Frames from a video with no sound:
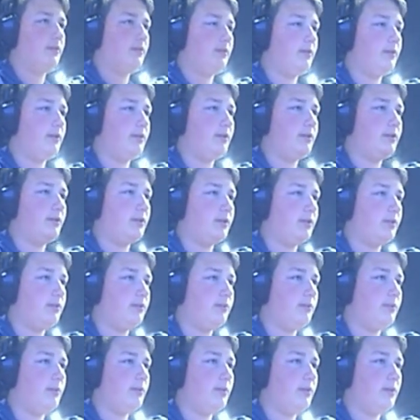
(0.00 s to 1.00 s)
let's just
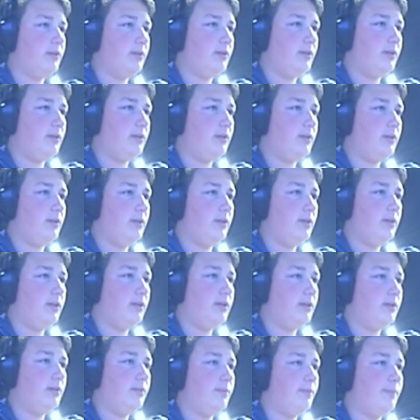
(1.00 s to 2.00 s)
put
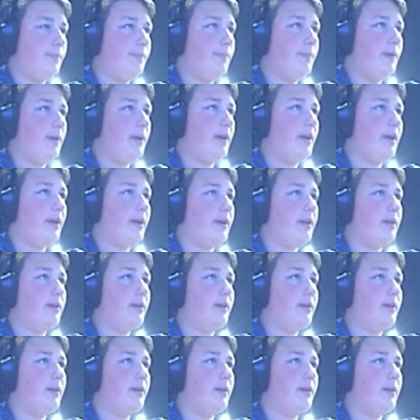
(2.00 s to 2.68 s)
these back.